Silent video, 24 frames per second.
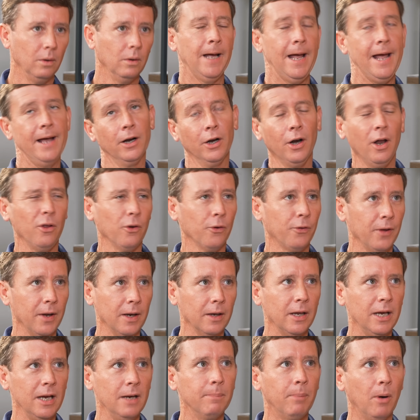And another thing
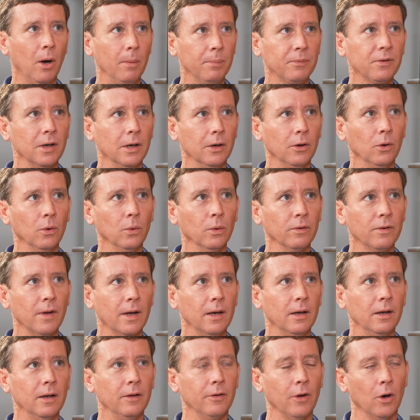the heat pumps can do is
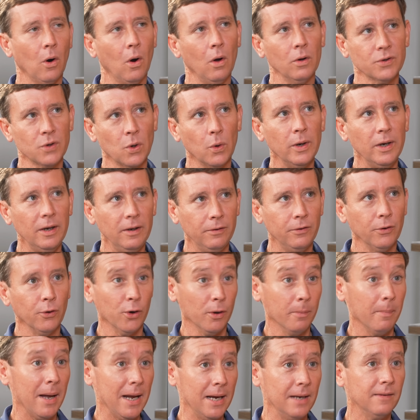they, they're also easier
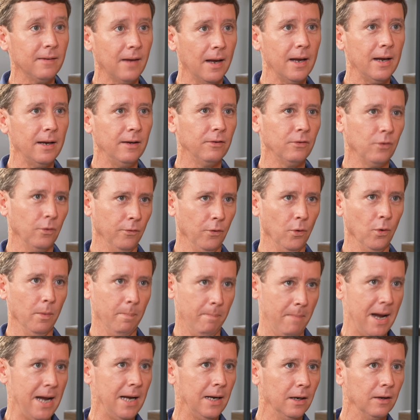to maintain. So for
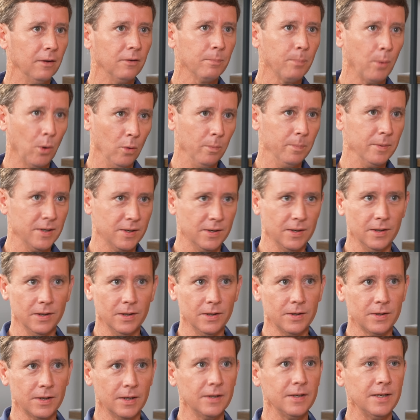maintenance
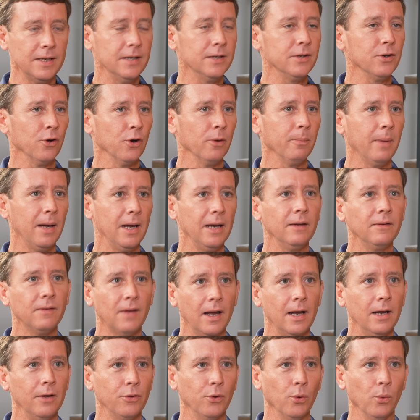purposes, it's easier to
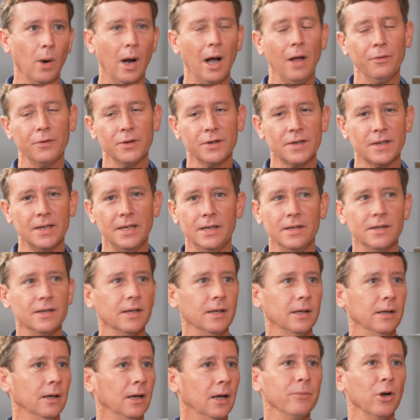maintain throughout the
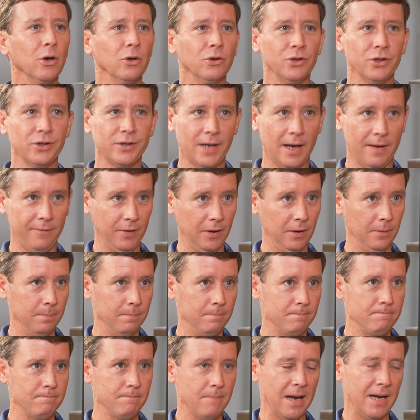season. They're just having
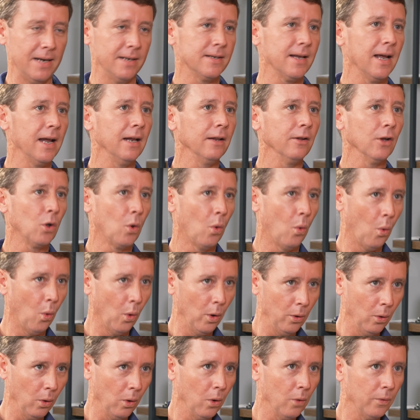to maintain the
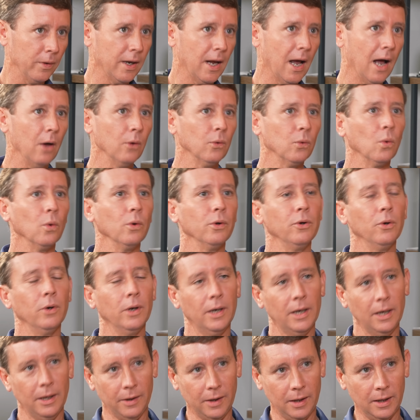coil on the outdoor
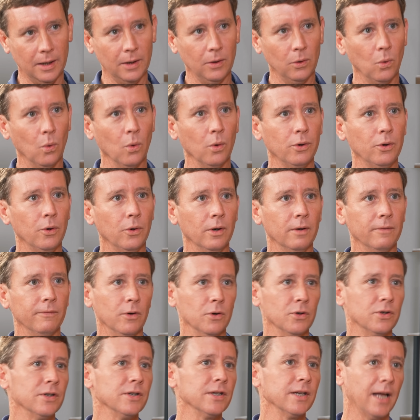unit and the indoor unit
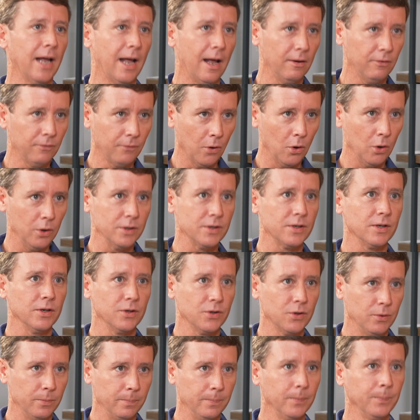versus a gas furnace
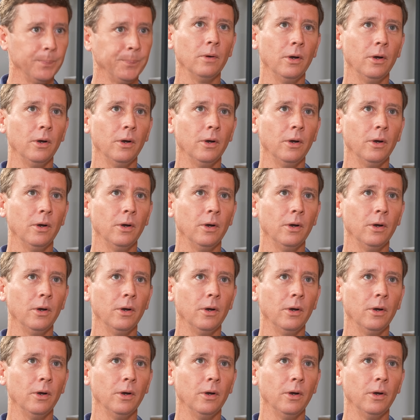system.